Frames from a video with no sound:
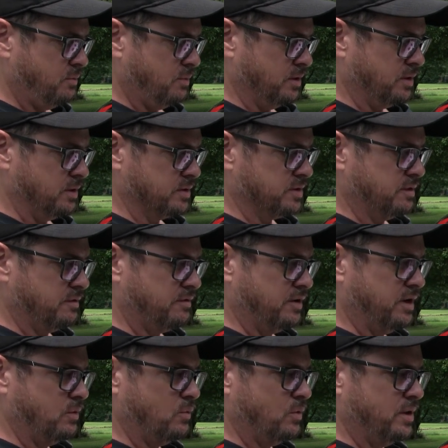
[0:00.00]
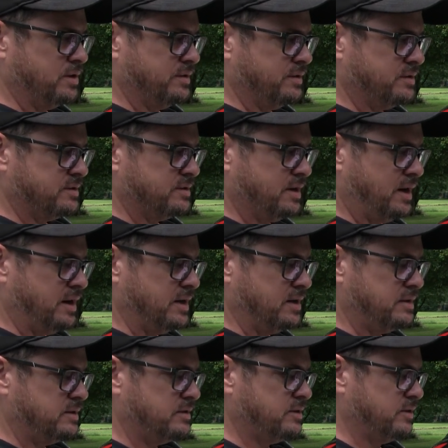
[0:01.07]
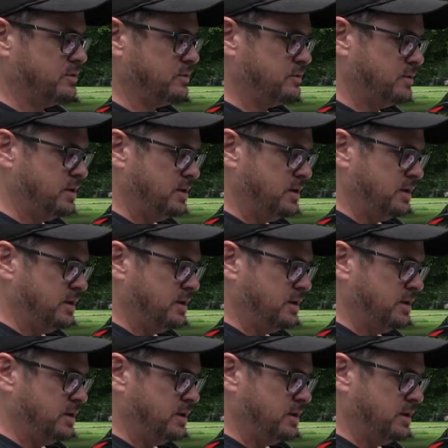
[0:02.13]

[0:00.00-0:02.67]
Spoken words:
One goes in the front and one to the side. So